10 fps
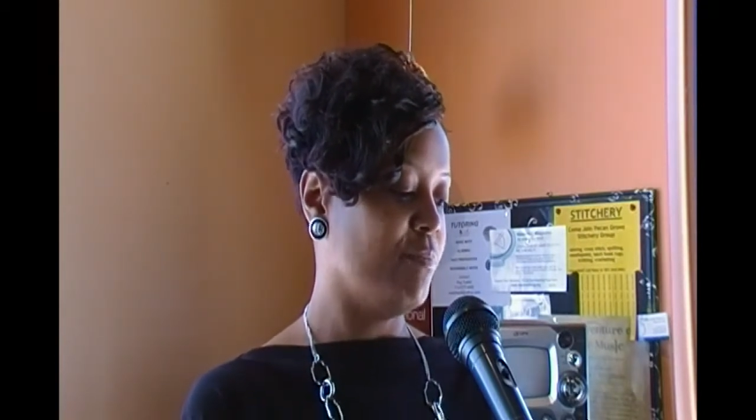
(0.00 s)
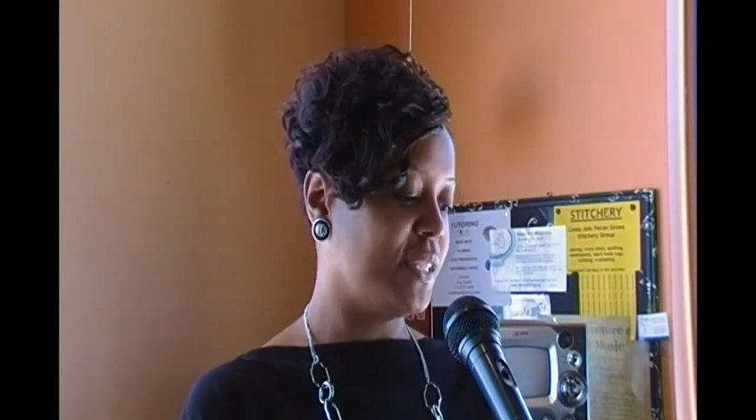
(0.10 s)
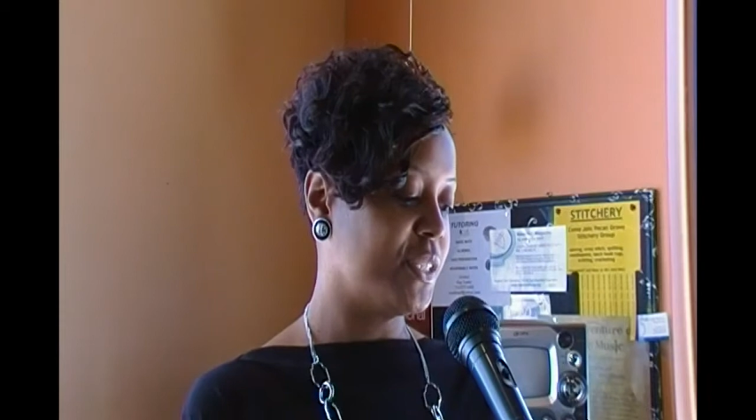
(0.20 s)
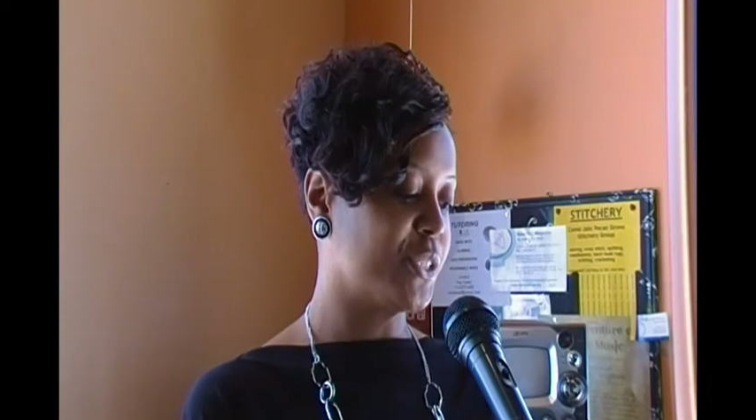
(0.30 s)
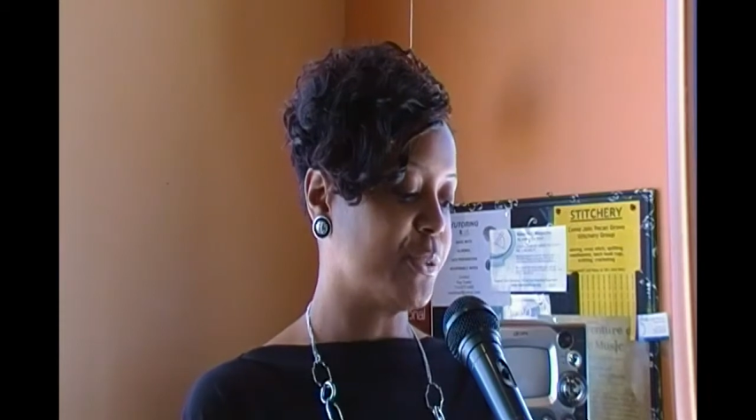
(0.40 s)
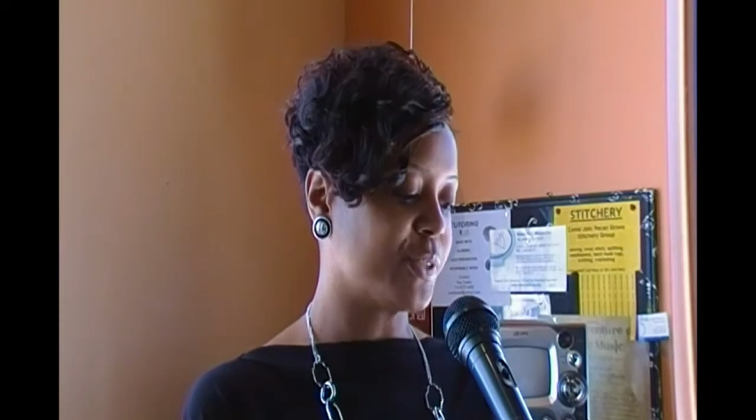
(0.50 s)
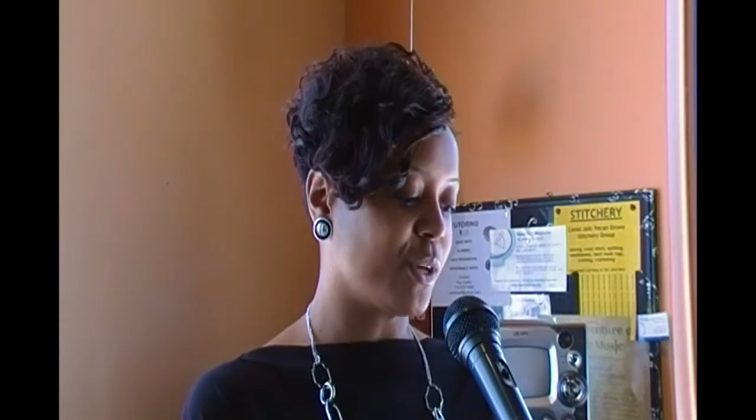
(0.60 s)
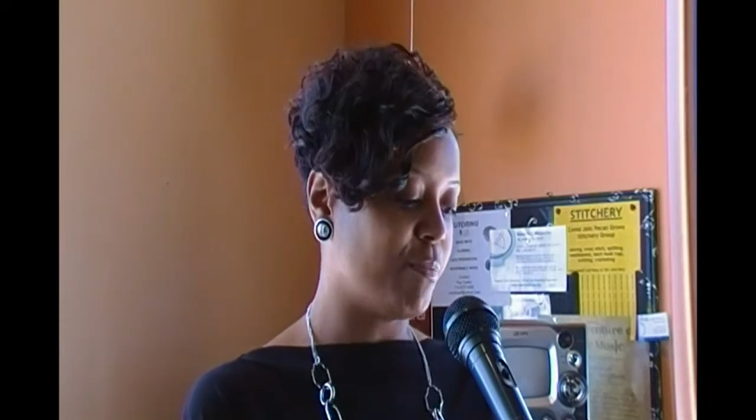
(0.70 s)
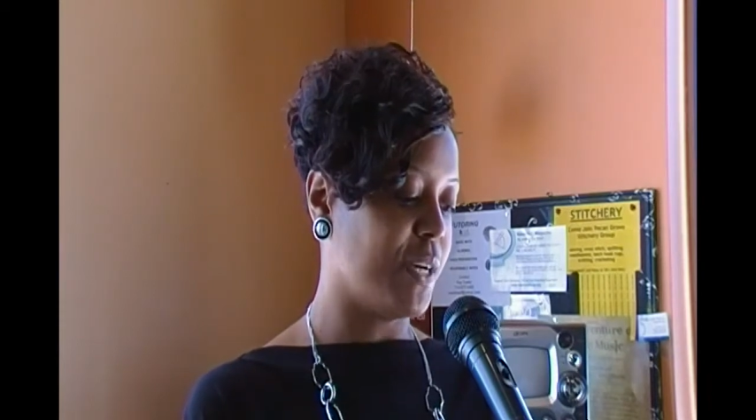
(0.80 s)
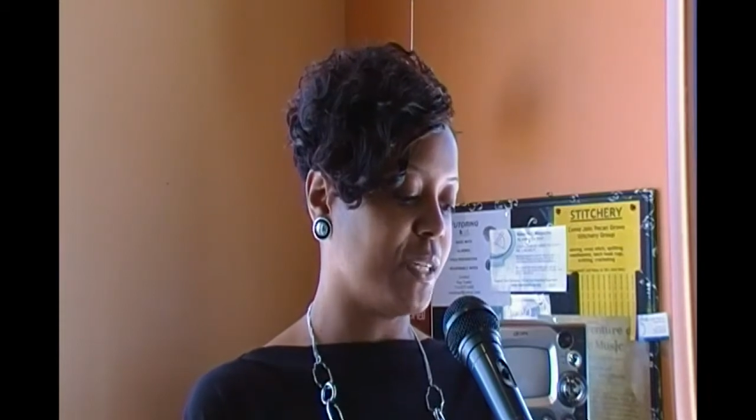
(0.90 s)
Miss you
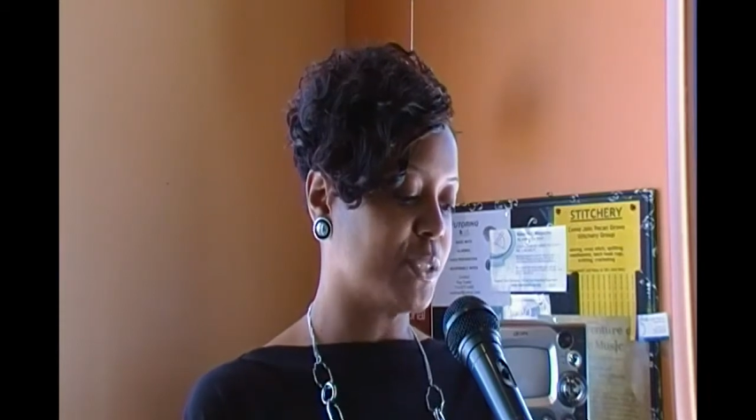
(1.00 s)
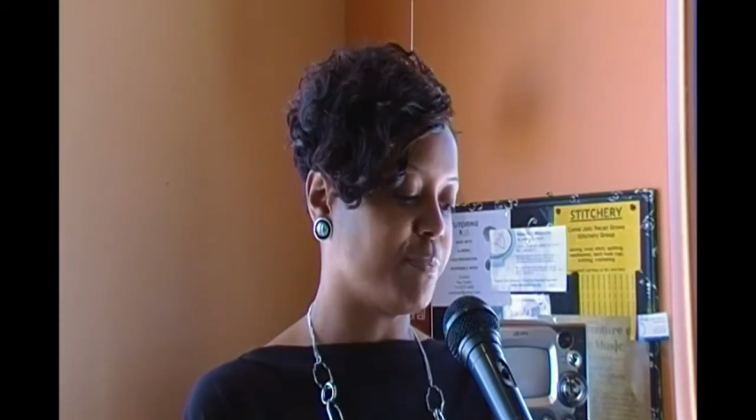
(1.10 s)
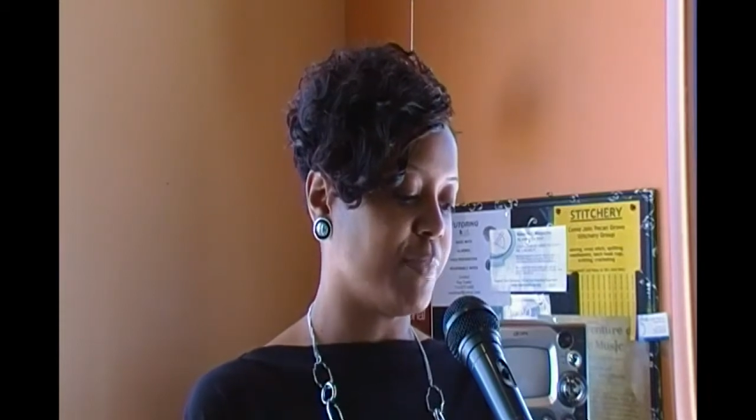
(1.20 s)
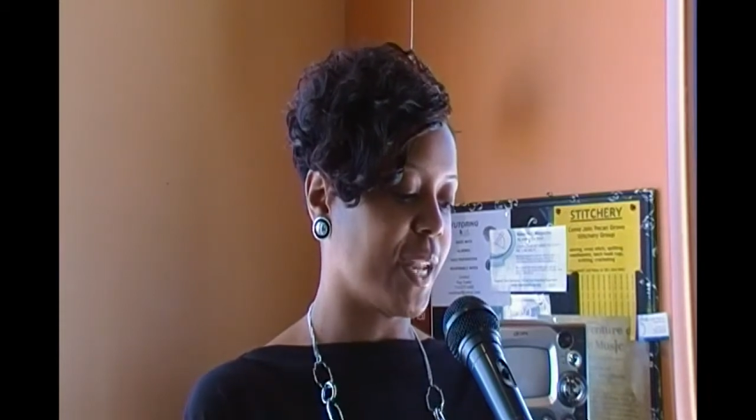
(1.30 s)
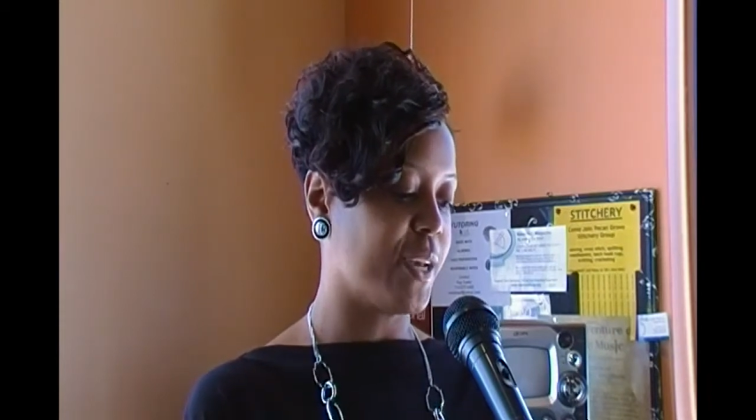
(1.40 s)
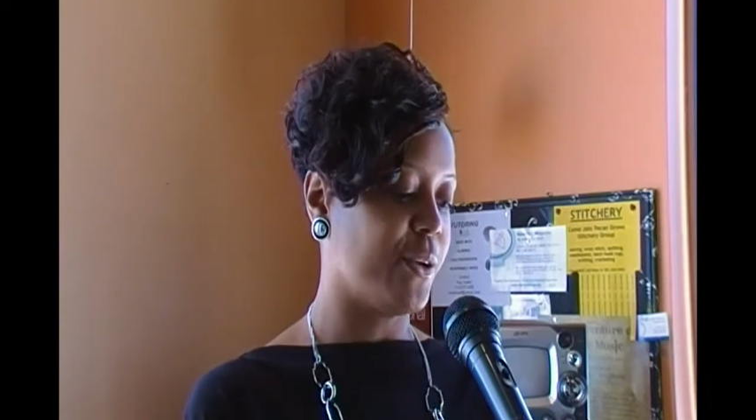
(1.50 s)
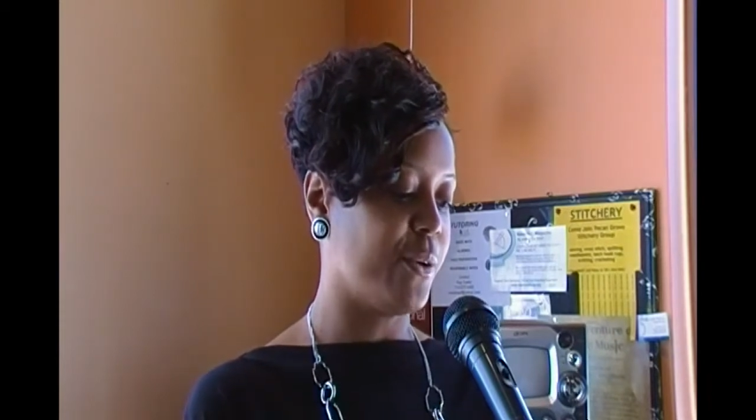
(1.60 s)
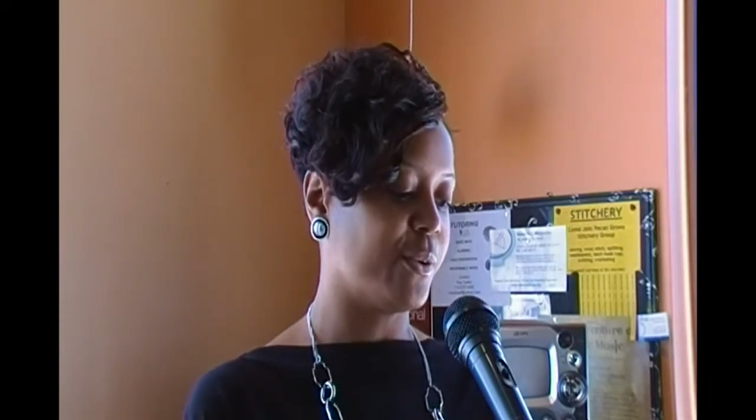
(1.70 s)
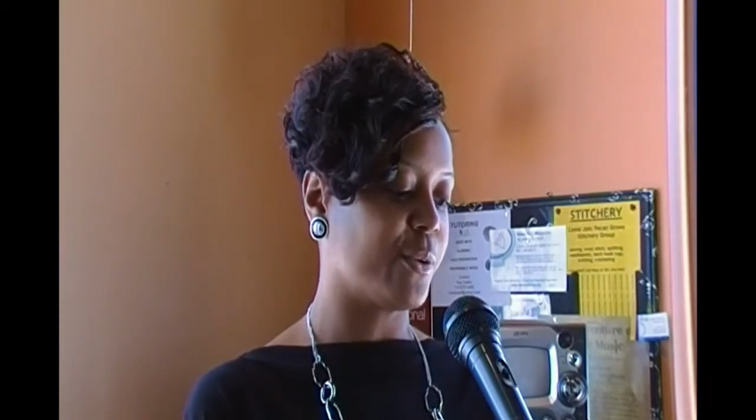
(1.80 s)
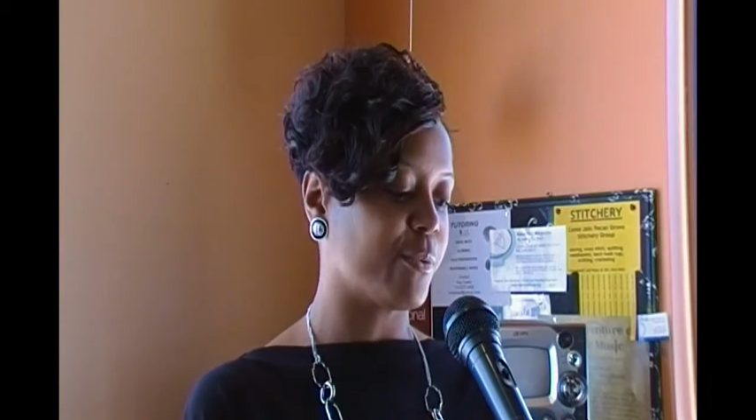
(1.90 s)
so much, but I know